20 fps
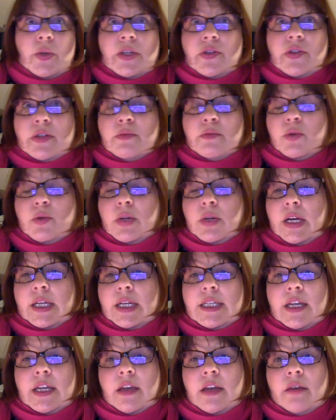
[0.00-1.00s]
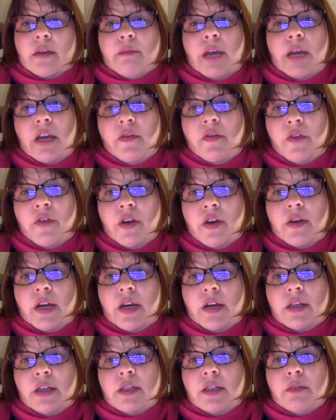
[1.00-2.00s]
is more like taking a megaphone
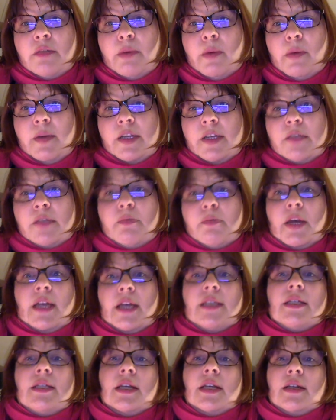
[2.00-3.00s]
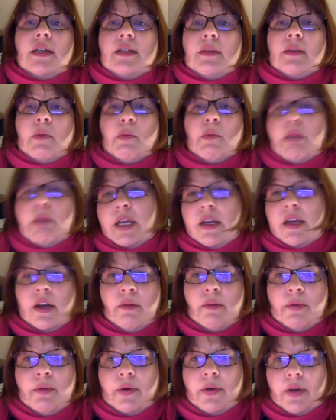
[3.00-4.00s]
out into the public space and someone picking up
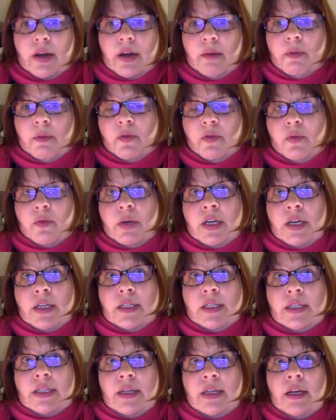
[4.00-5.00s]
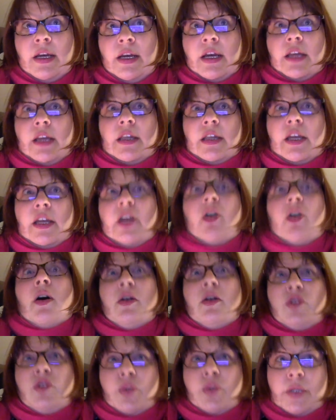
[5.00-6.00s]
on a couple of words and thinking, oh, ah,
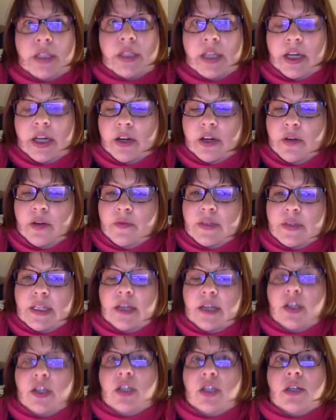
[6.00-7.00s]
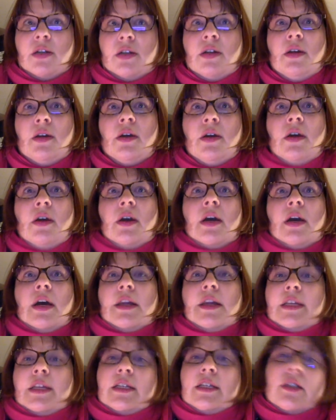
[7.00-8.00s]
I'll join in that conversation
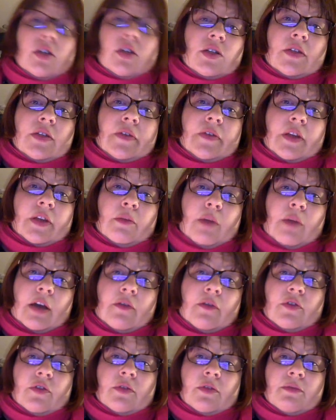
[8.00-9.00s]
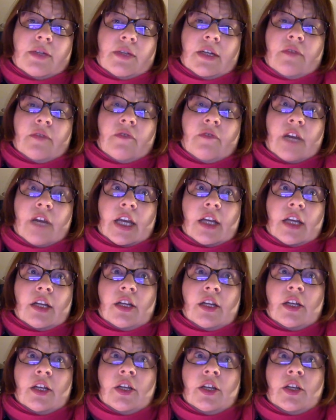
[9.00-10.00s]
and there's lots of other platforms in regular
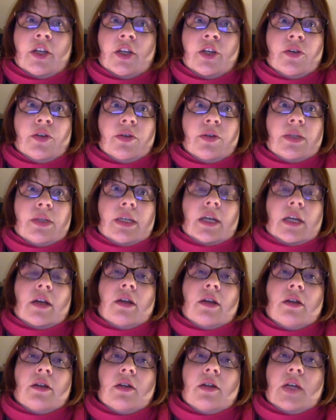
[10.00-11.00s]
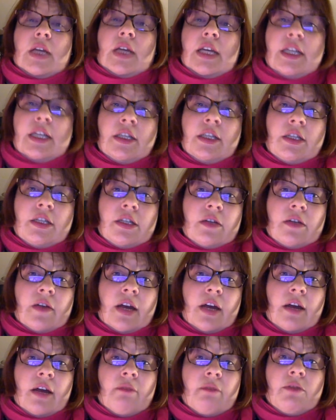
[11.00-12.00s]
use, including
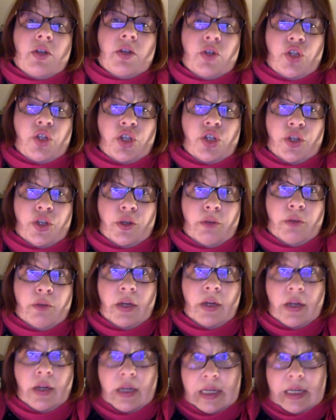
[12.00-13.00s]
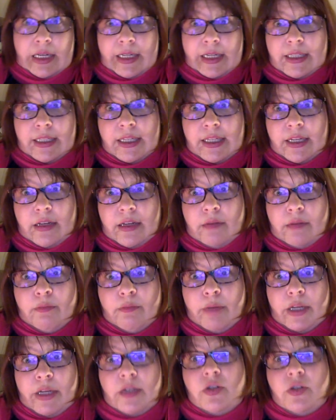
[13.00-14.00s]
Instagram, YouTube, LinkedIn,
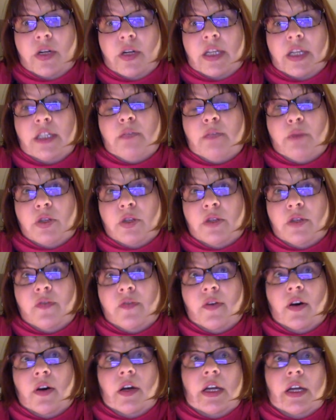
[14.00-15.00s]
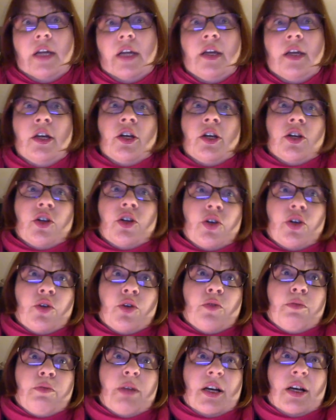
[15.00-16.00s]
Pinterest, Spotify,
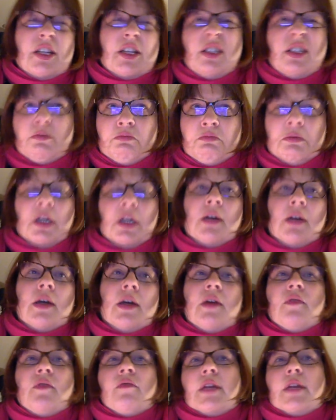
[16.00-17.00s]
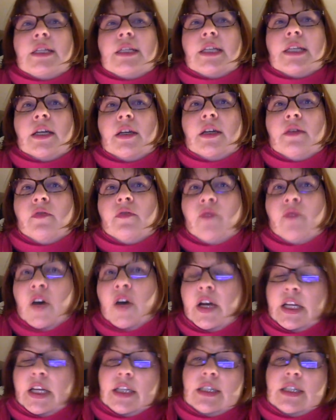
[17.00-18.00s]
Google, Reddit,
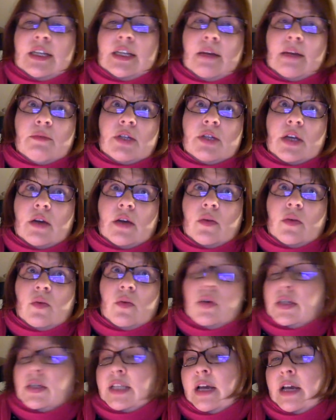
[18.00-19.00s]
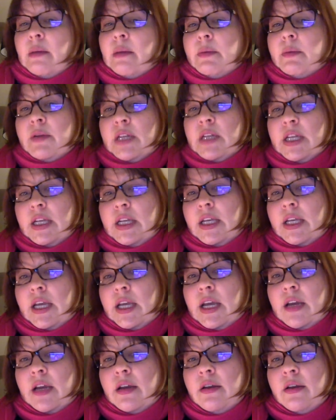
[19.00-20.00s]
Vine, Snapchat, WhatsApp, and Yik Yak.
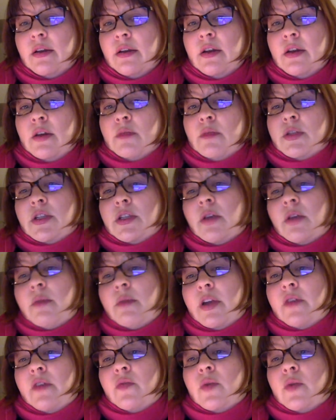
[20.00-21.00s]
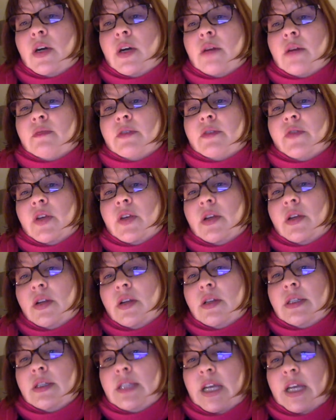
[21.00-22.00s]
But don't be overwhelmed. If you can
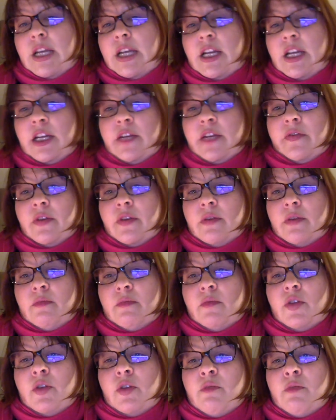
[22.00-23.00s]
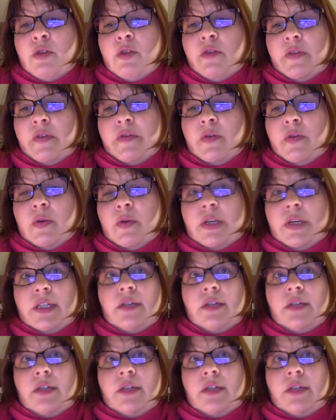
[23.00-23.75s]
understand any of them, you're moving forward.